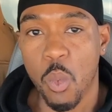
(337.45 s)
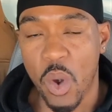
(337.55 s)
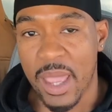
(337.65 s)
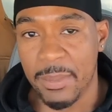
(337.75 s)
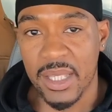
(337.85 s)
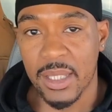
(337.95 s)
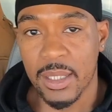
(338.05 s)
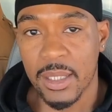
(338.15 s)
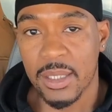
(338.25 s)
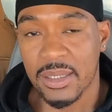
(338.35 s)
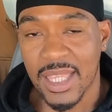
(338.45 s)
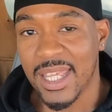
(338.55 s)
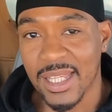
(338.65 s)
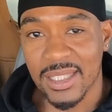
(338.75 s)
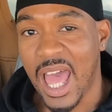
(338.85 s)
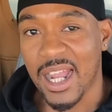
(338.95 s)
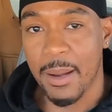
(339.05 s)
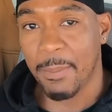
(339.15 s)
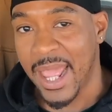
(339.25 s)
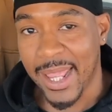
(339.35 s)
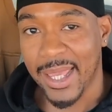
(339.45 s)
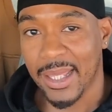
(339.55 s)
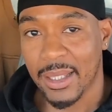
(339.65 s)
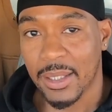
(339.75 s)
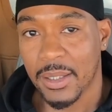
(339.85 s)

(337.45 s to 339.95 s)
women thinking like a man.